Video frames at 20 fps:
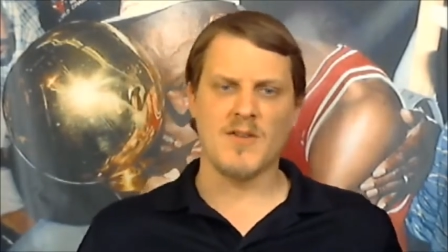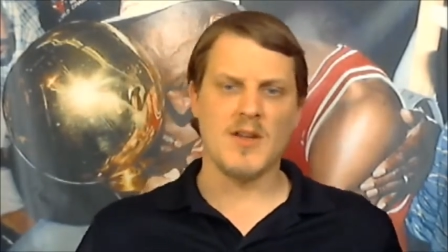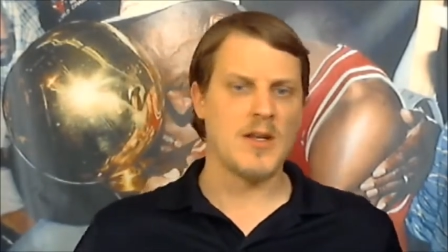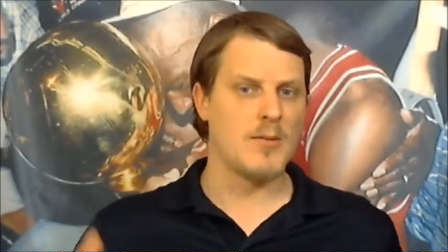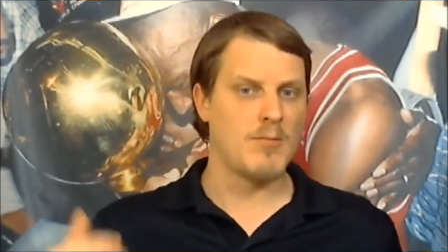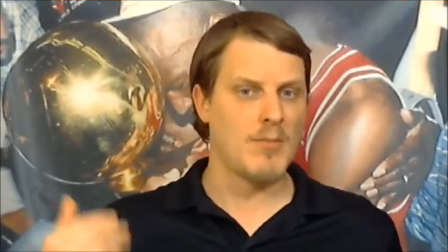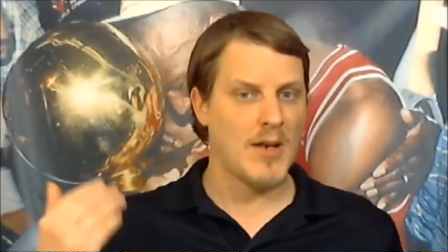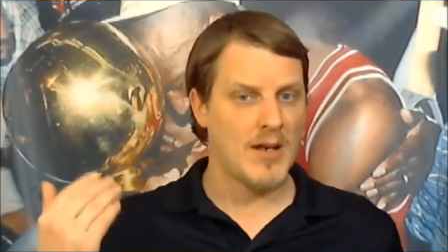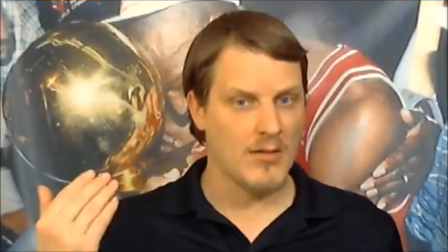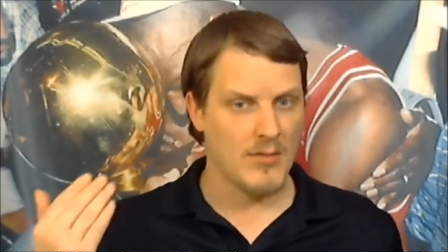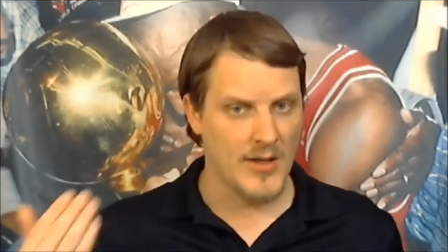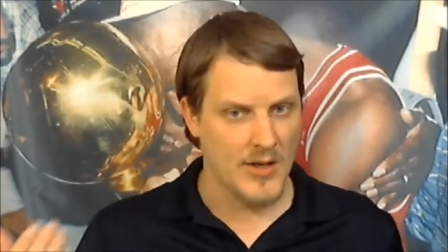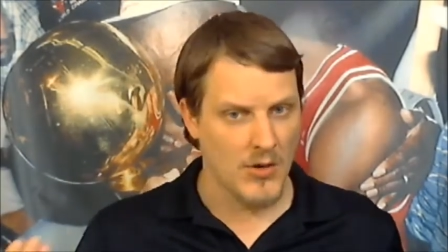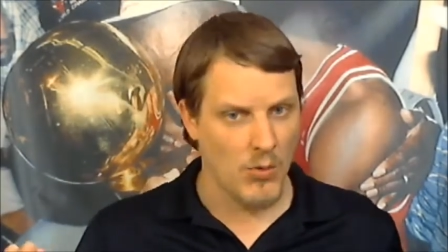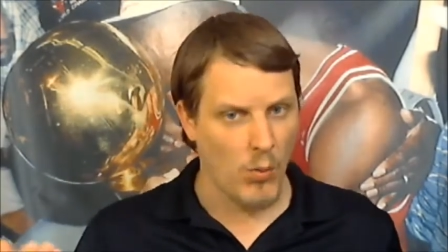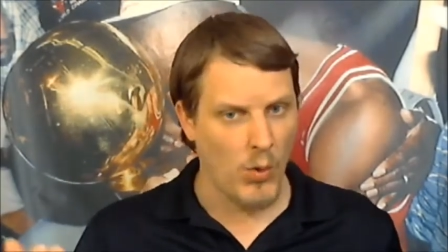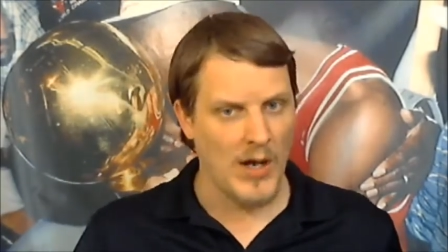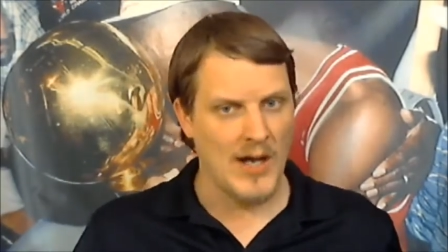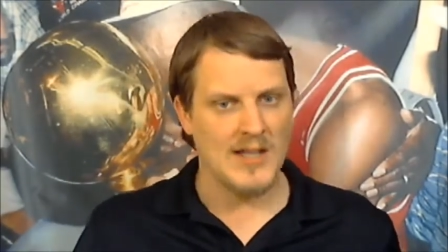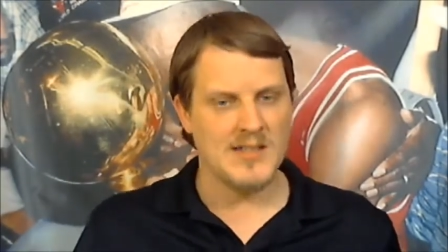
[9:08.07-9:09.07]
getting Menelik
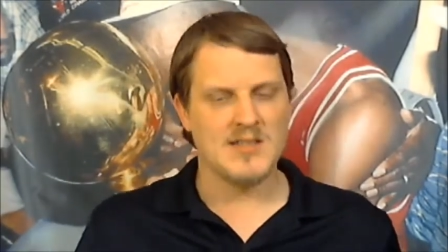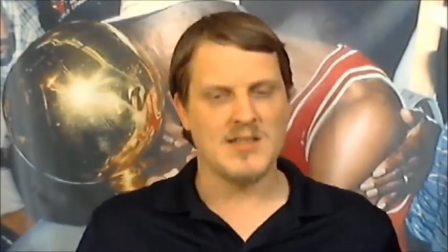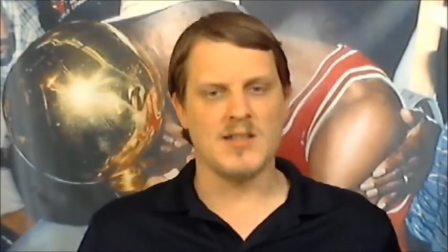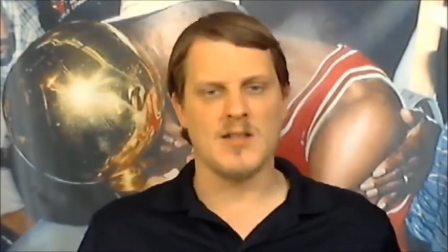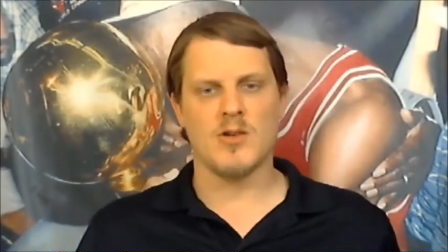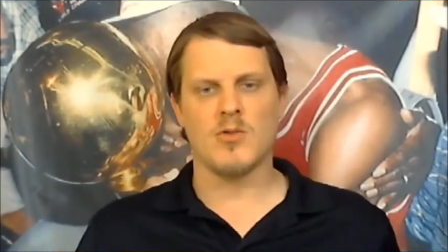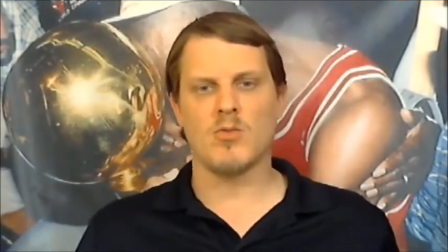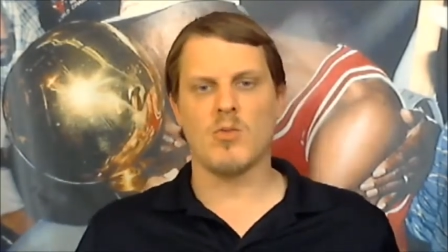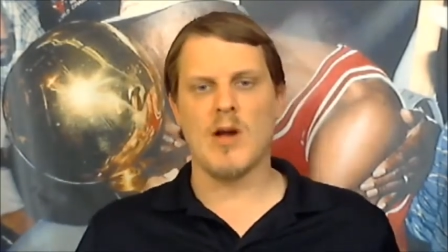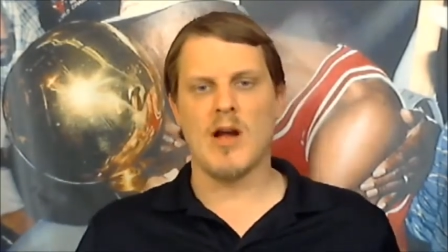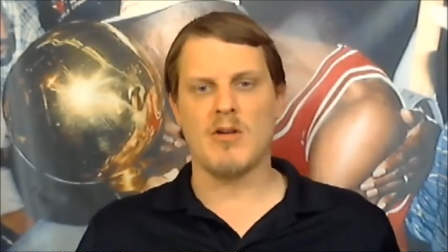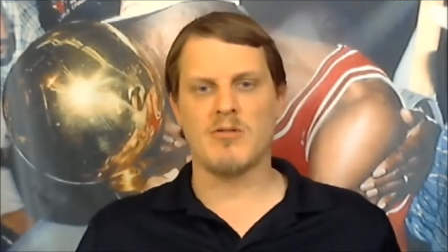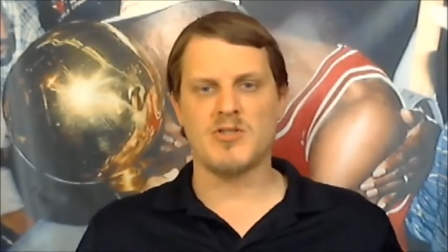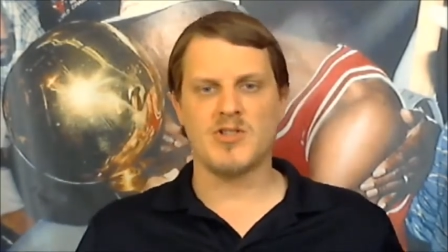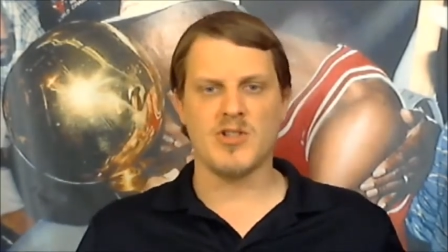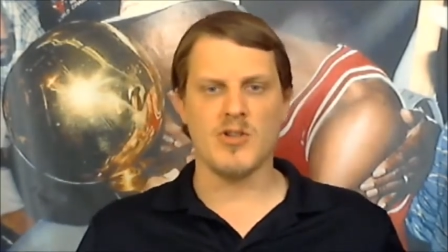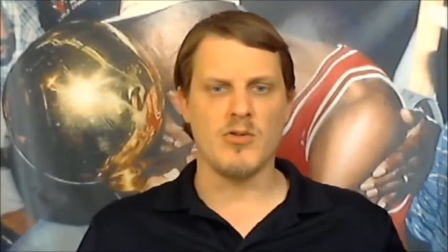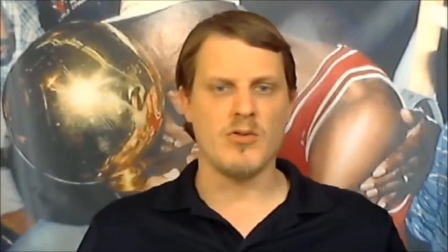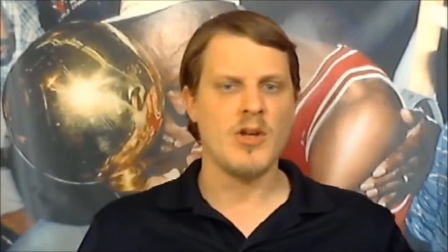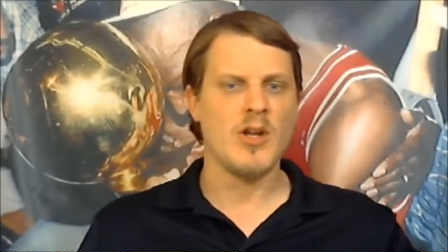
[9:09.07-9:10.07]
Watson in round
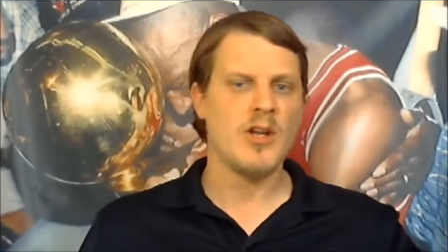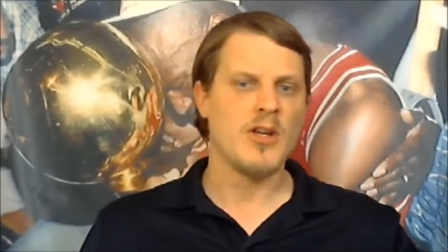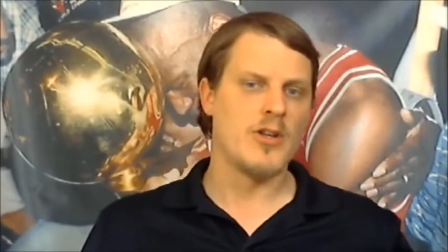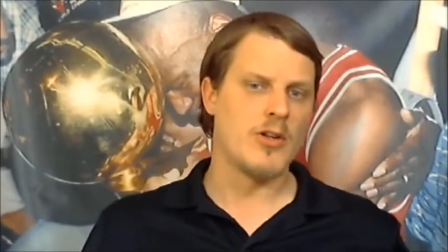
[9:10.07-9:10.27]
two.